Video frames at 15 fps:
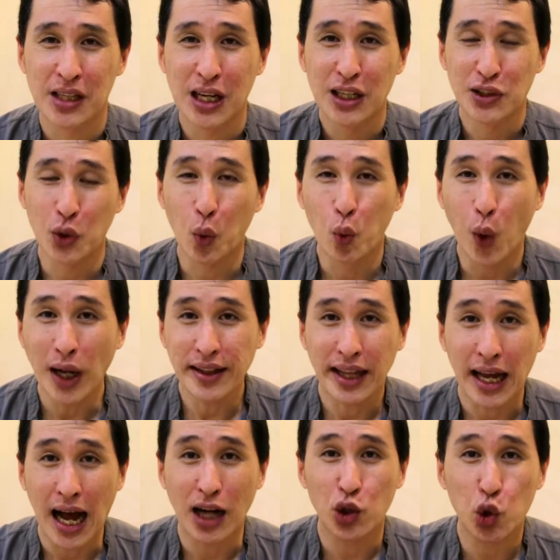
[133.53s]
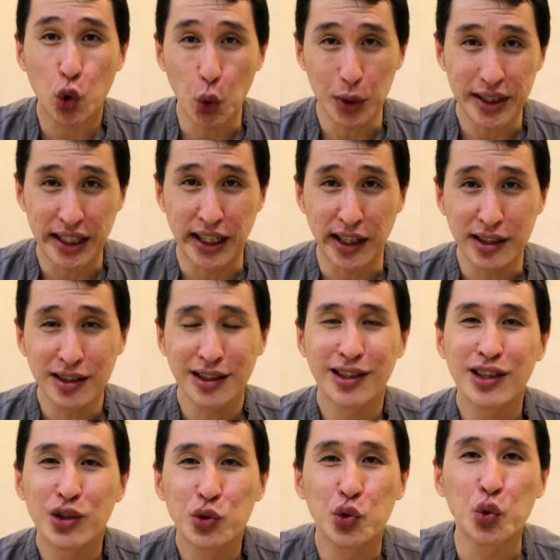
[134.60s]
So what they are good in,
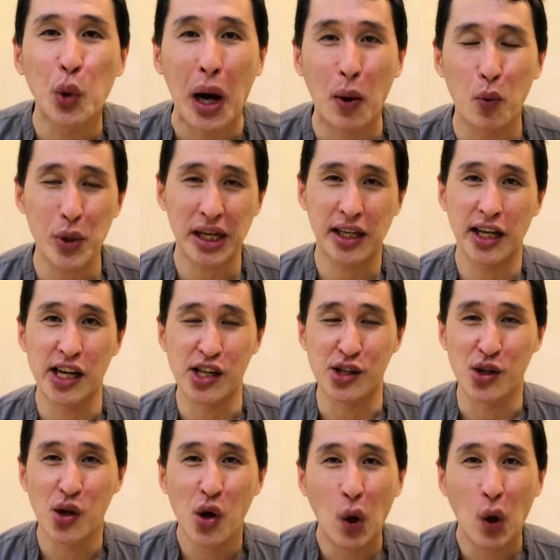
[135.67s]
you are weak in.